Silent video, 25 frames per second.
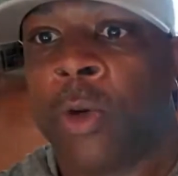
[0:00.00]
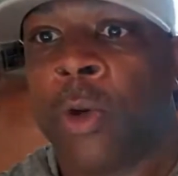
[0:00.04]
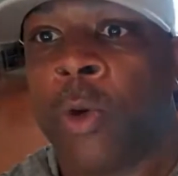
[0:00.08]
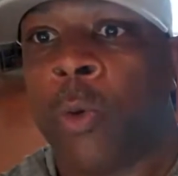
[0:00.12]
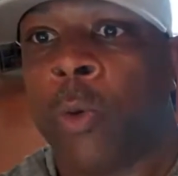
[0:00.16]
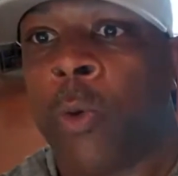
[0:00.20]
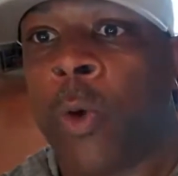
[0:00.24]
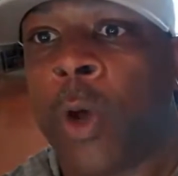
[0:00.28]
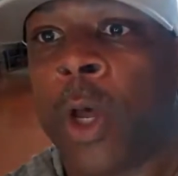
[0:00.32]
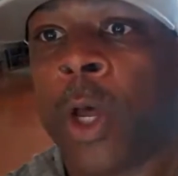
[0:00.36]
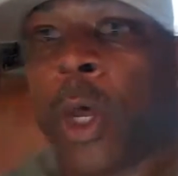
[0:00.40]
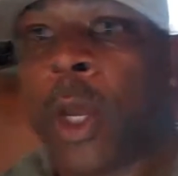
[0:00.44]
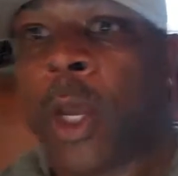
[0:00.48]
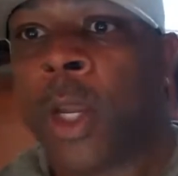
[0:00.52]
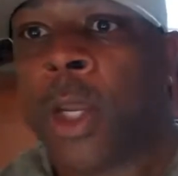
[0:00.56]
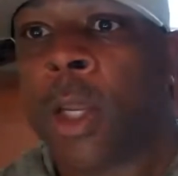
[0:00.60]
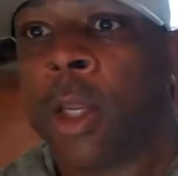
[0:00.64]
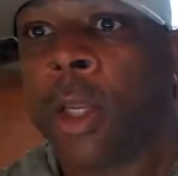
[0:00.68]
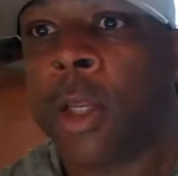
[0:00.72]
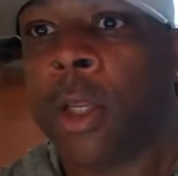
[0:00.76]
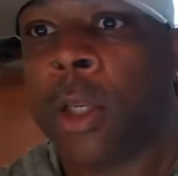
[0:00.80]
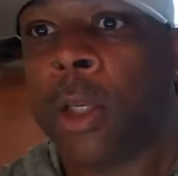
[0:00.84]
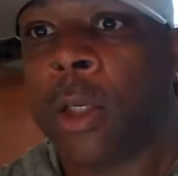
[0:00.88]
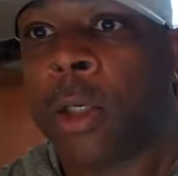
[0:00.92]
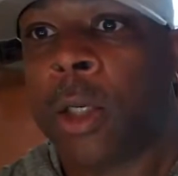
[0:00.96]
know why,
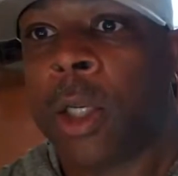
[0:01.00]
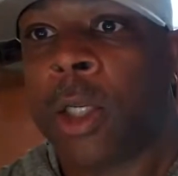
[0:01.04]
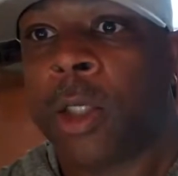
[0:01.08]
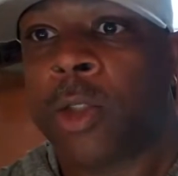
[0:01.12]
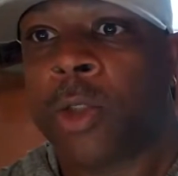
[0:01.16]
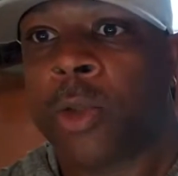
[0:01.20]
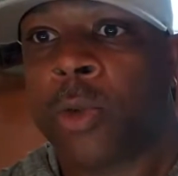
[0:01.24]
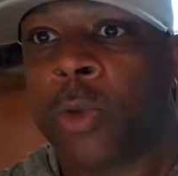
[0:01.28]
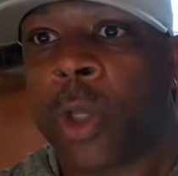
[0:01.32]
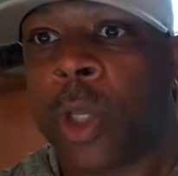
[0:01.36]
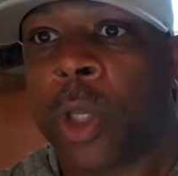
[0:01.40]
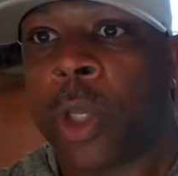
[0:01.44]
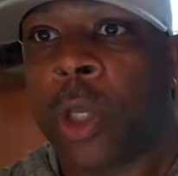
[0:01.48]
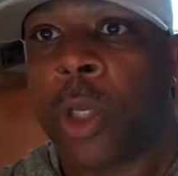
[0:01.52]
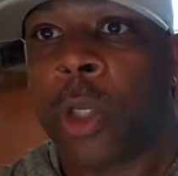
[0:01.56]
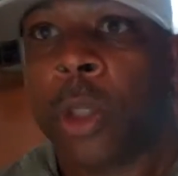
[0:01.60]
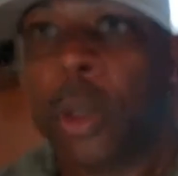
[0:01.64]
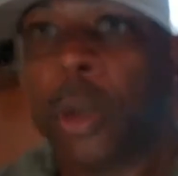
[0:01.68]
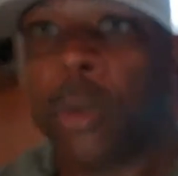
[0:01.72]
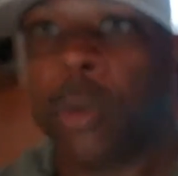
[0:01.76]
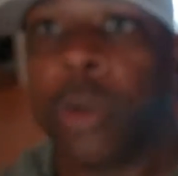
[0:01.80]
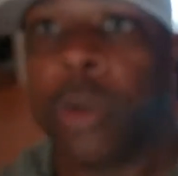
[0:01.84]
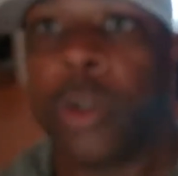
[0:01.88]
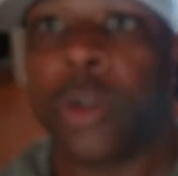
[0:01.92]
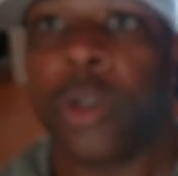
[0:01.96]
and that's okay.
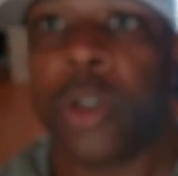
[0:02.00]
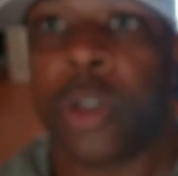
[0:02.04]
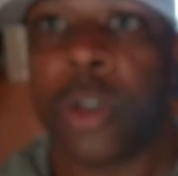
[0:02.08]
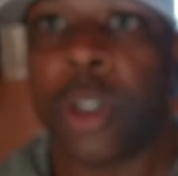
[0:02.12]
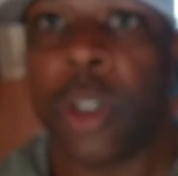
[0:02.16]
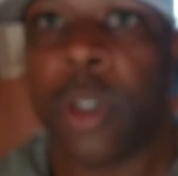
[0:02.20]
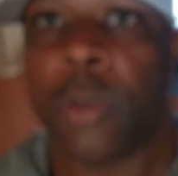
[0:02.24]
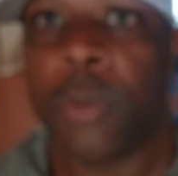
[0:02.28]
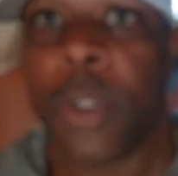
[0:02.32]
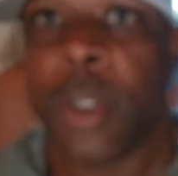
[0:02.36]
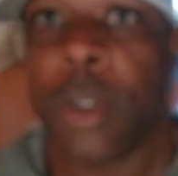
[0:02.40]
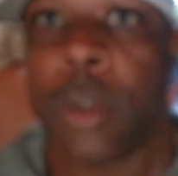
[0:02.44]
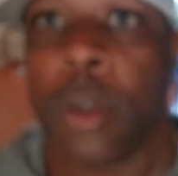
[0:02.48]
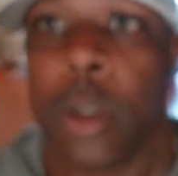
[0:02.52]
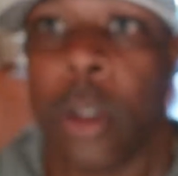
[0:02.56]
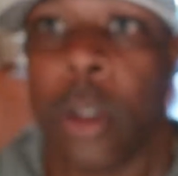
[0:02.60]
We'll just leave it.